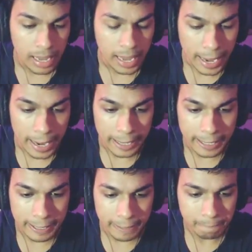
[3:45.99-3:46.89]

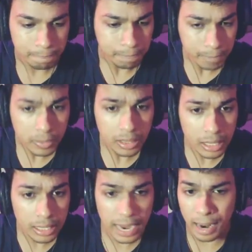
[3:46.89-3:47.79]
and um,
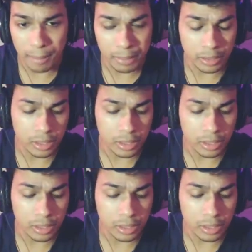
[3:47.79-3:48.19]
yeah, I mean,